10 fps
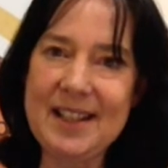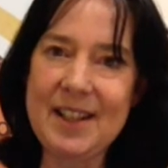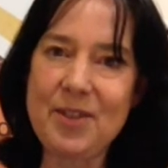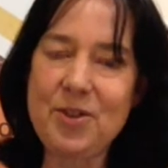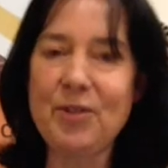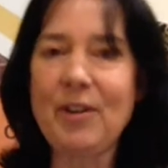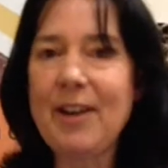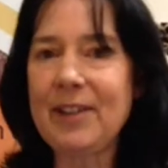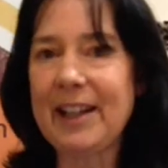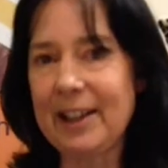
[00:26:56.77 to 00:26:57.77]
So
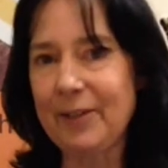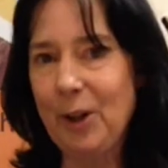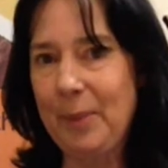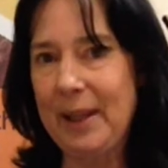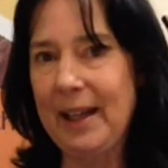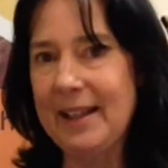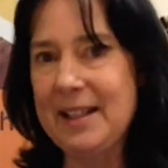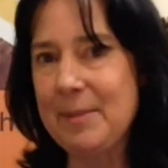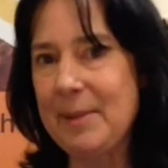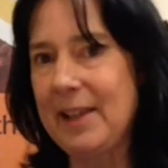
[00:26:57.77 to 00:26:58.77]
giraffe, like I've got
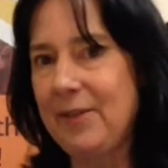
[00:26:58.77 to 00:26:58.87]
behind me,